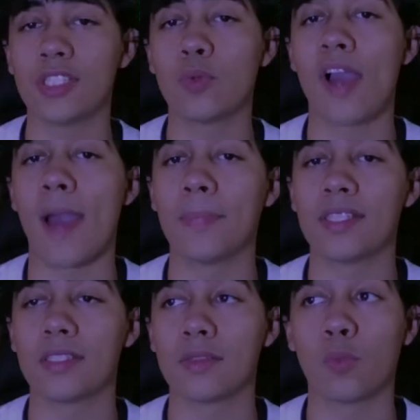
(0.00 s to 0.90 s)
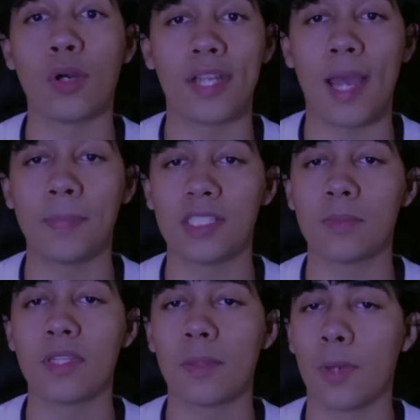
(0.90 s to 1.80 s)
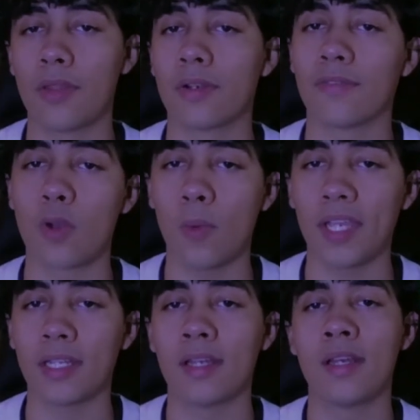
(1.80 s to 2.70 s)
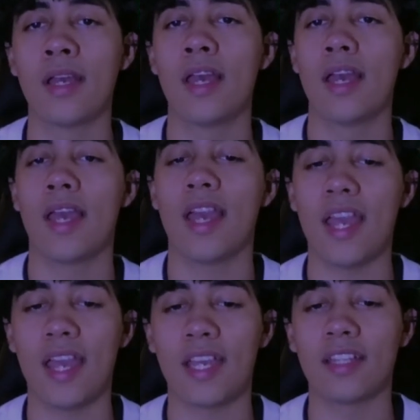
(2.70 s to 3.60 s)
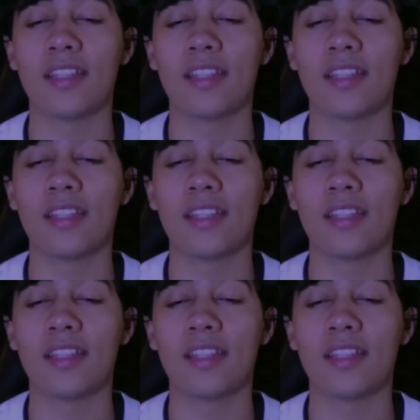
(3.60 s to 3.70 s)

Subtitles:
one happens to be the mother of Gawain, and